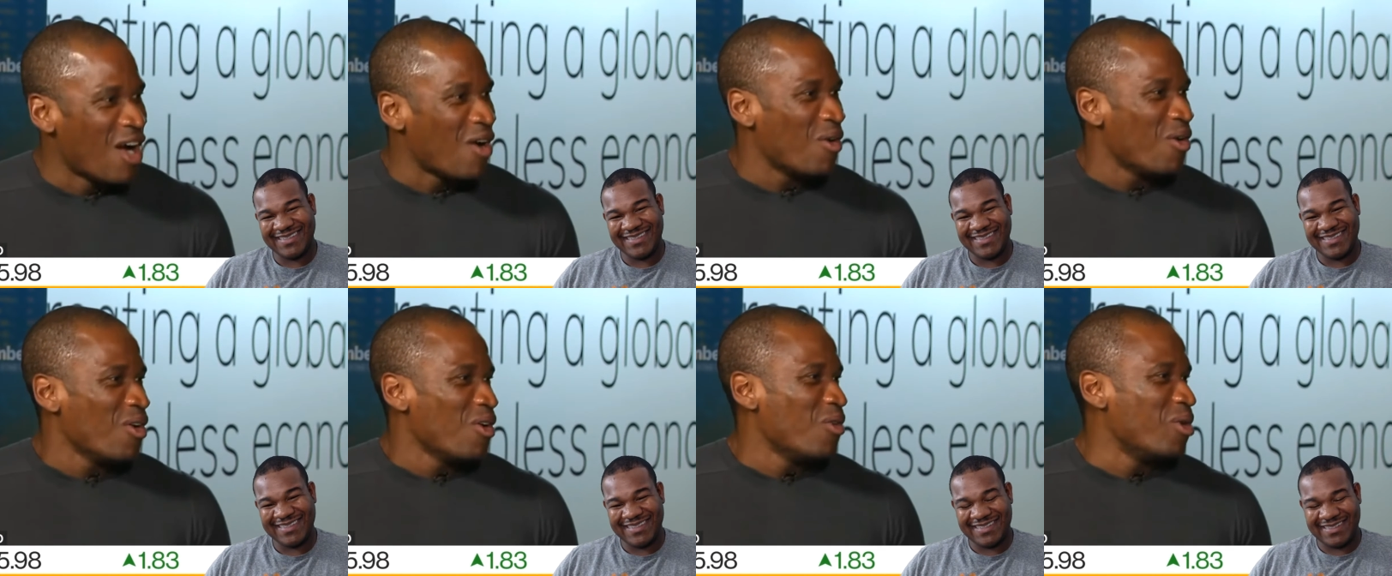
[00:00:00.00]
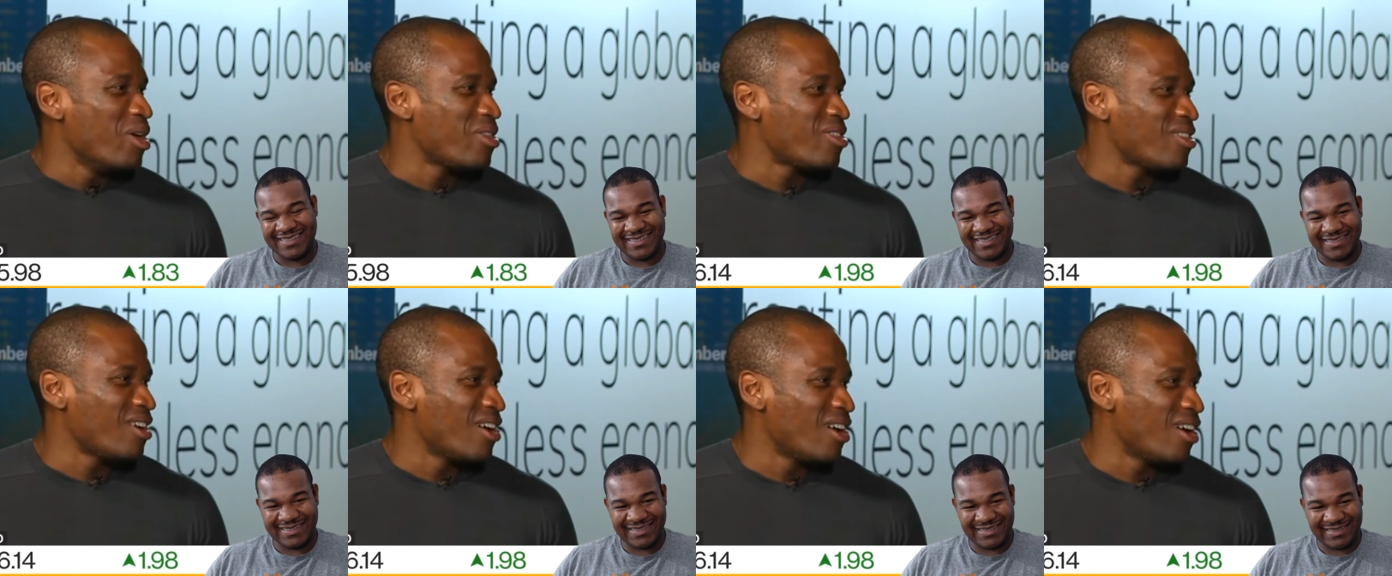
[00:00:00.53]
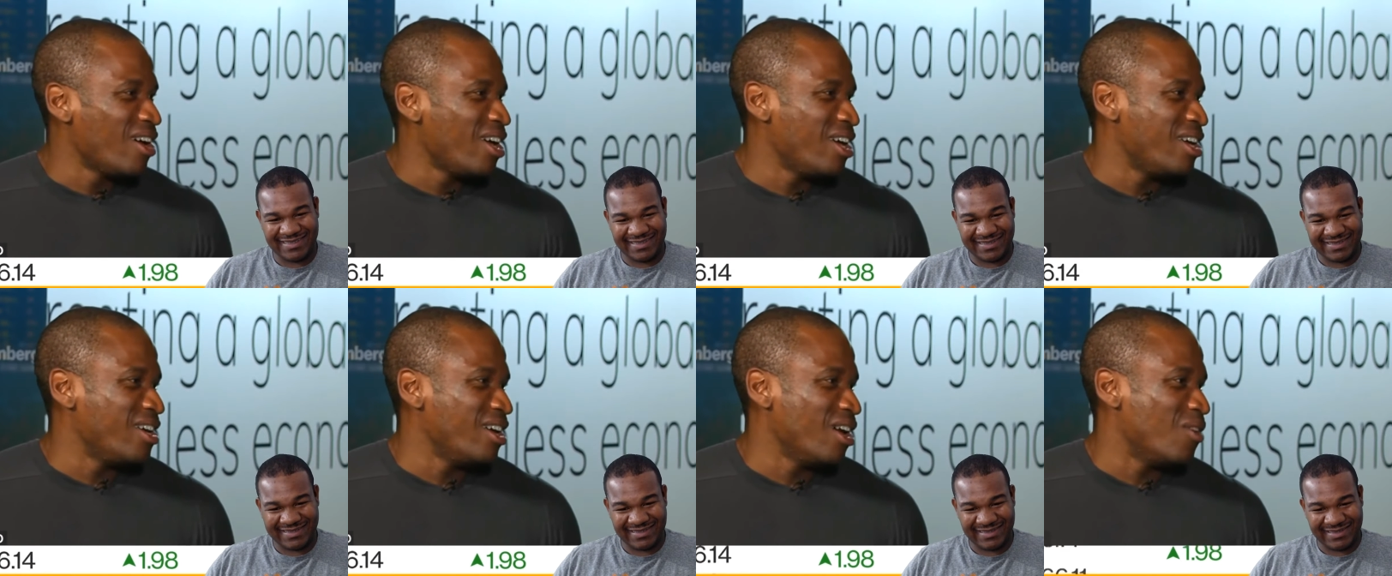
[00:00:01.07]
Speaker 1: Now, with uh,
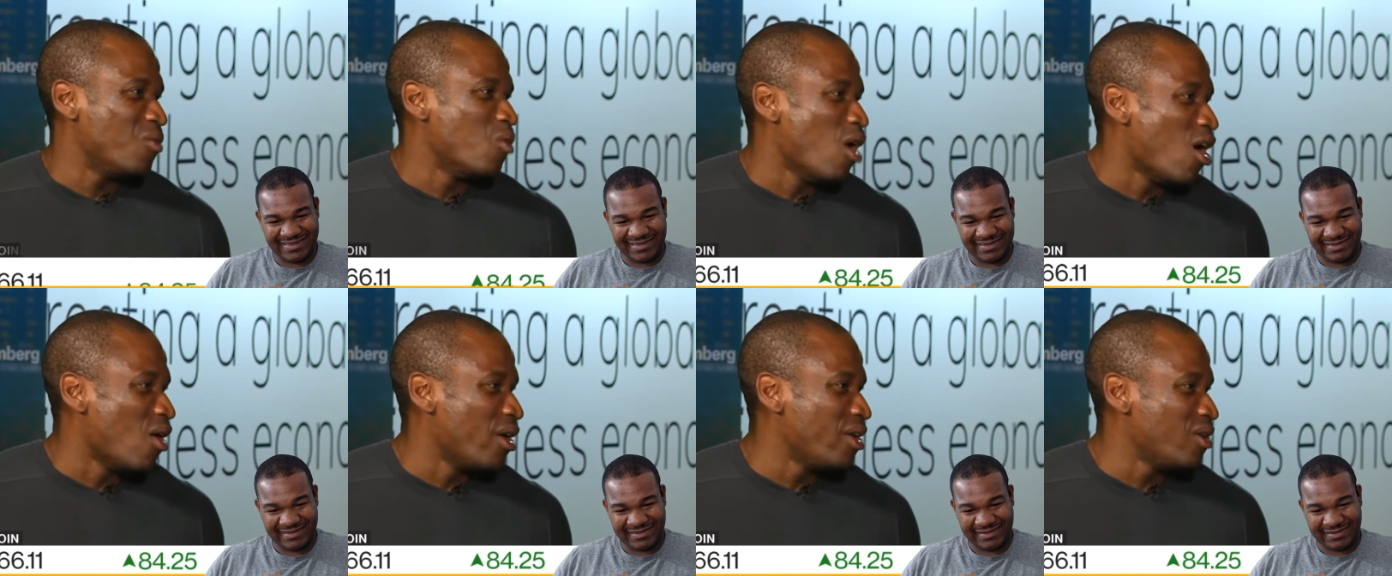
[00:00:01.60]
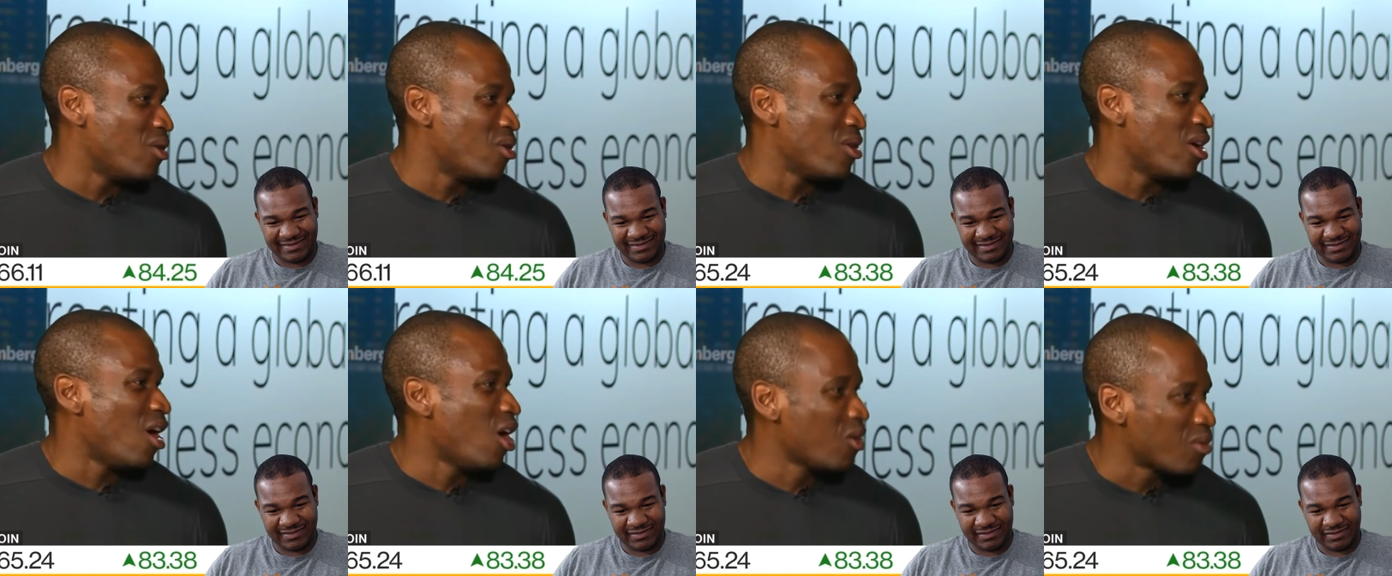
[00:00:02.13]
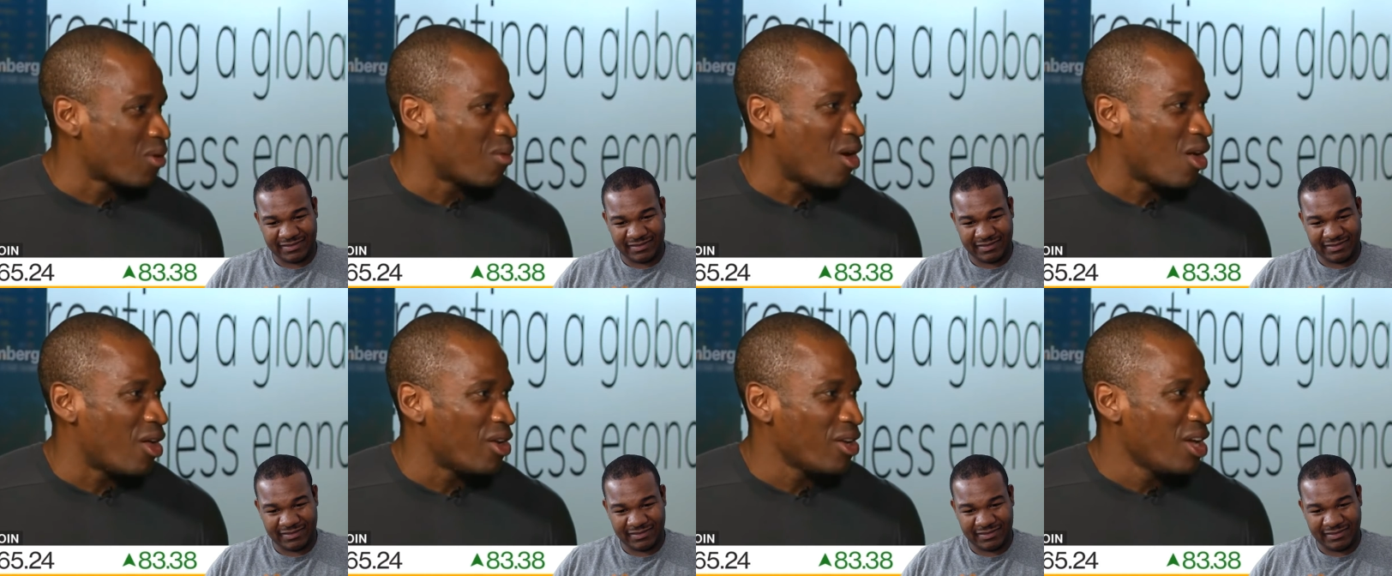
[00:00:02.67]
a, a wallet or a hardware
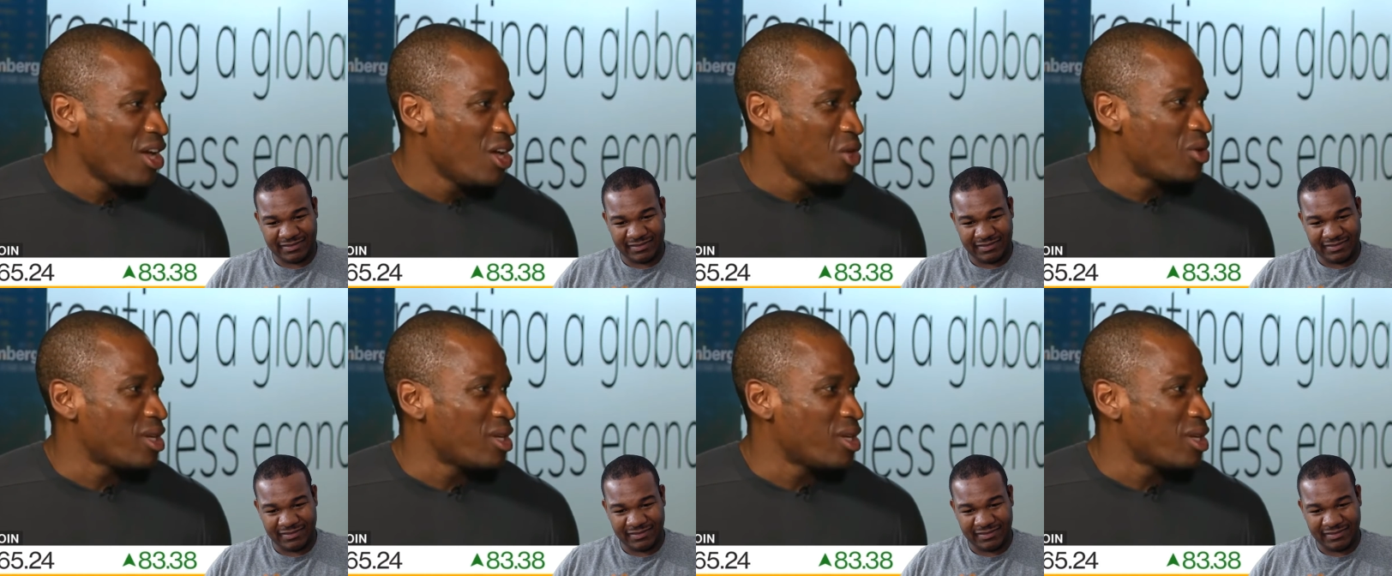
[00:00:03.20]
wallet,